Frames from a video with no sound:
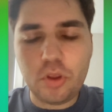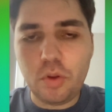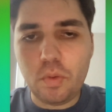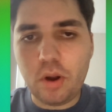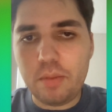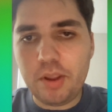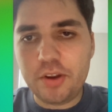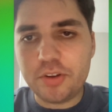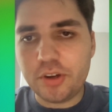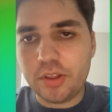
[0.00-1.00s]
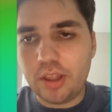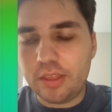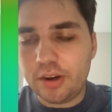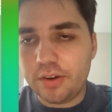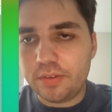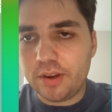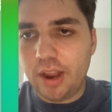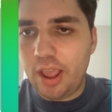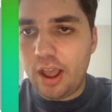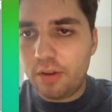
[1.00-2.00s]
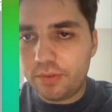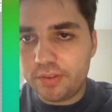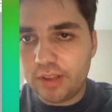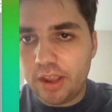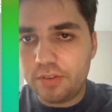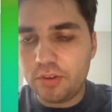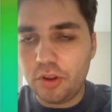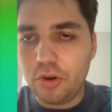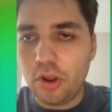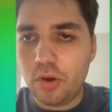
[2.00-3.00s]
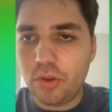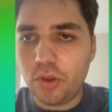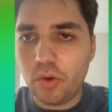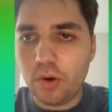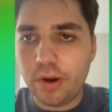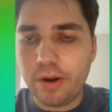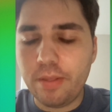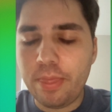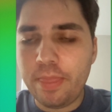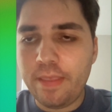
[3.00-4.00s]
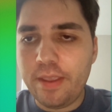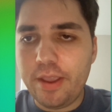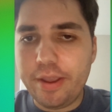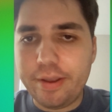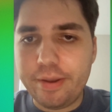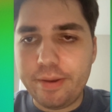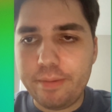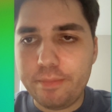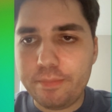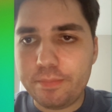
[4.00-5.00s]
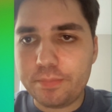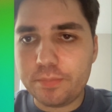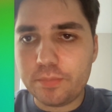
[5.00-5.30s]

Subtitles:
you'd want to make sure that there's an alpha set so you know your um,